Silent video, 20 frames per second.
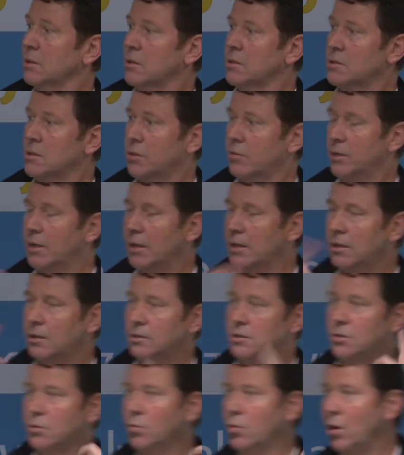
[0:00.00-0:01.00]
So we're getting
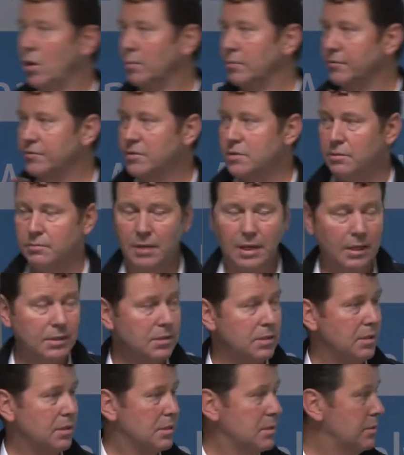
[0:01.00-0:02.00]
into the realm of
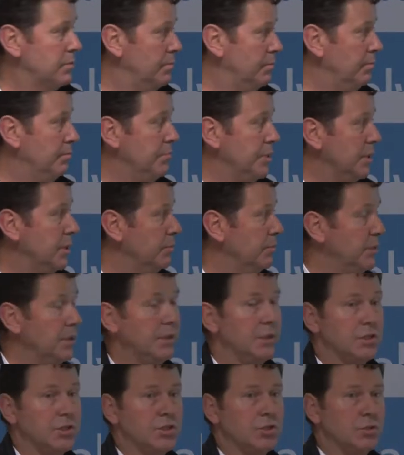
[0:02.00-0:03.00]
semantics, big,
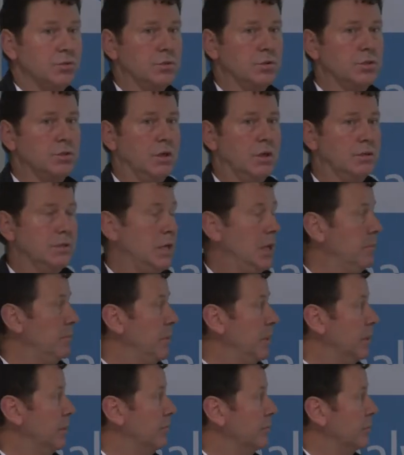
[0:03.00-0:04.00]
big issue which no doubt
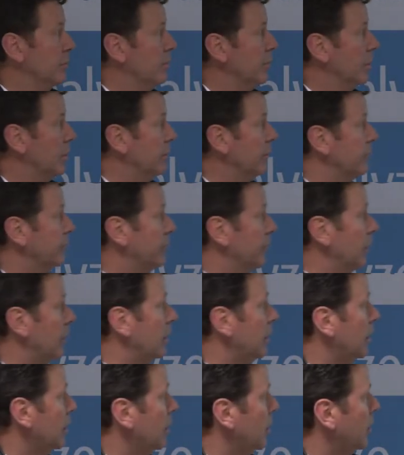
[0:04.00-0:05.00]
many of you have uh,
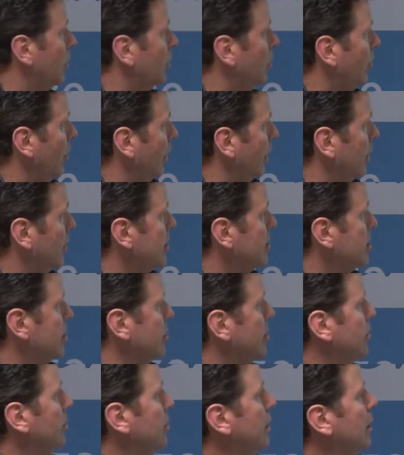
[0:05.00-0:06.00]
run
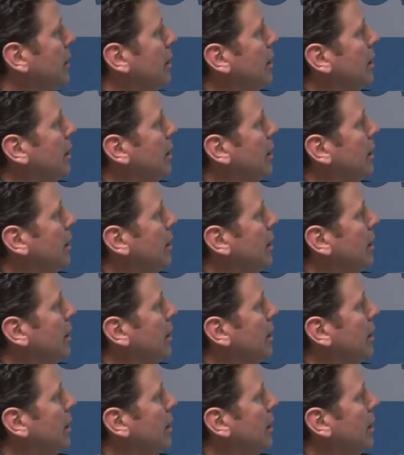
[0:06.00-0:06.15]
into.